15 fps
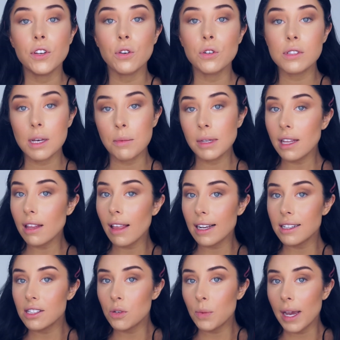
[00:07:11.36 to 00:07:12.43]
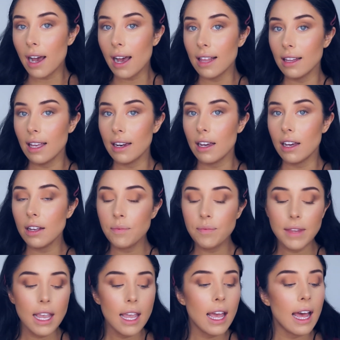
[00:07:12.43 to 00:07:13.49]
you're someone that likes to wear eyeliner,
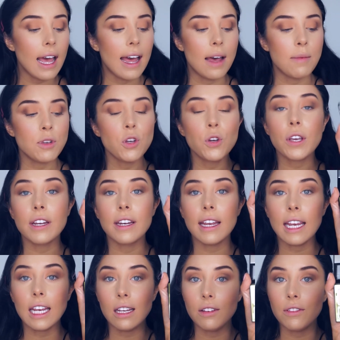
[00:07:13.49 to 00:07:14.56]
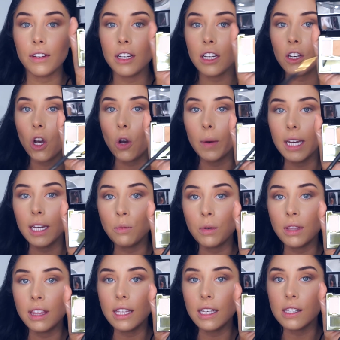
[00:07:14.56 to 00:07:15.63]
you can even go in
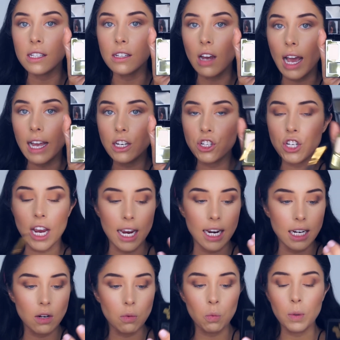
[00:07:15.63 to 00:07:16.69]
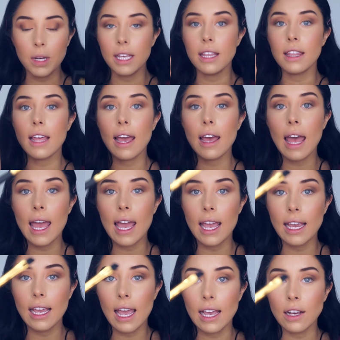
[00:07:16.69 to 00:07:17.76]
with this Night shade with
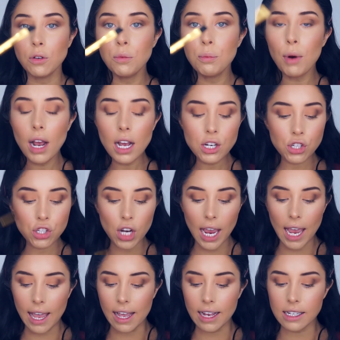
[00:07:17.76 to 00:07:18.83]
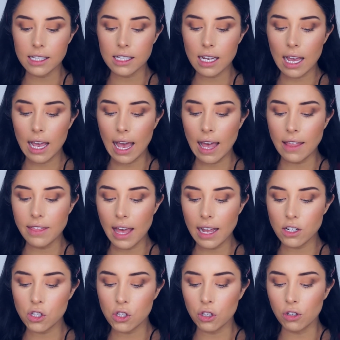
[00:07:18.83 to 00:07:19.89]
a angled brush and add
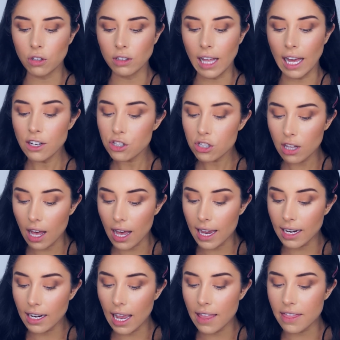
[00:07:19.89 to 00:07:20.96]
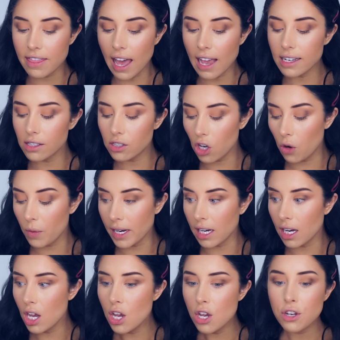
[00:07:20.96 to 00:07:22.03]
that to your lash line, and that is going
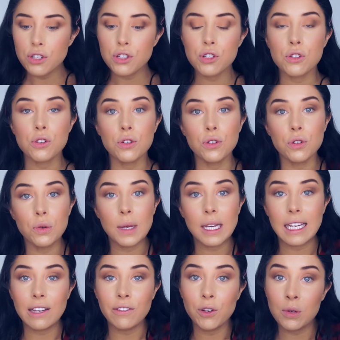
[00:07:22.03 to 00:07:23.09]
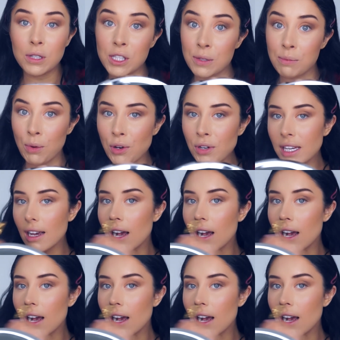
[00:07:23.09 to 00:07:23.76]
to give you a smoky